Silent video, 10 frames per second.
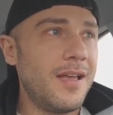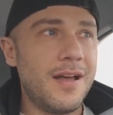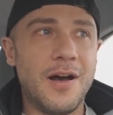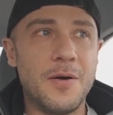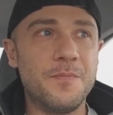
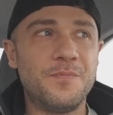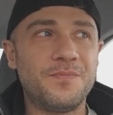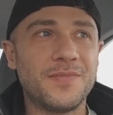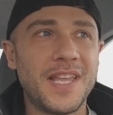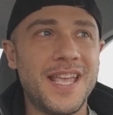
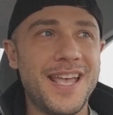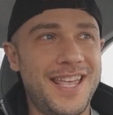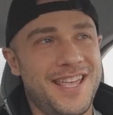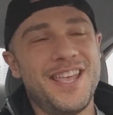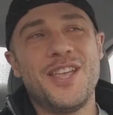
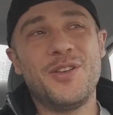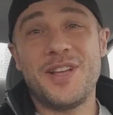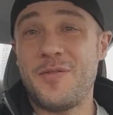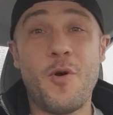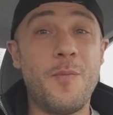my
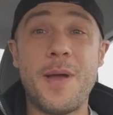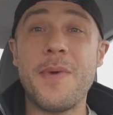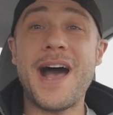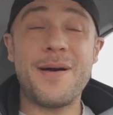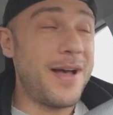mom,